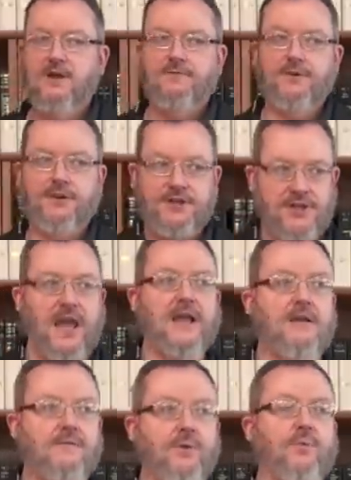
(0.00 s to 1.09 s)
for the sake
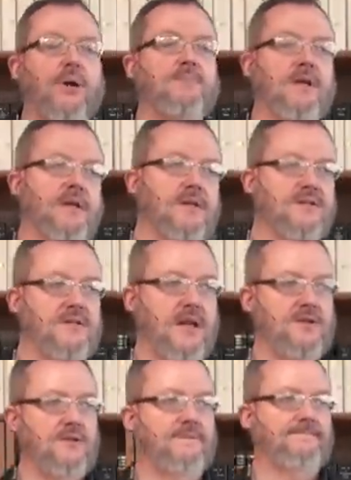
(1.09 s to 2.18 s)
of the remnant in this
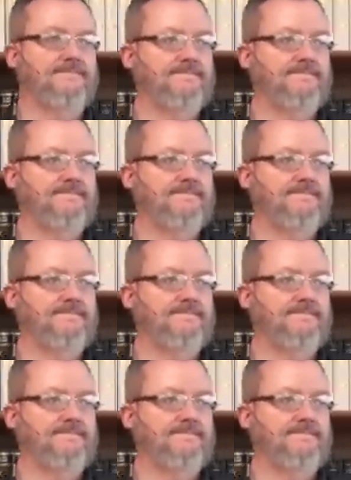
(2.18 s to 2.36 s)
nation.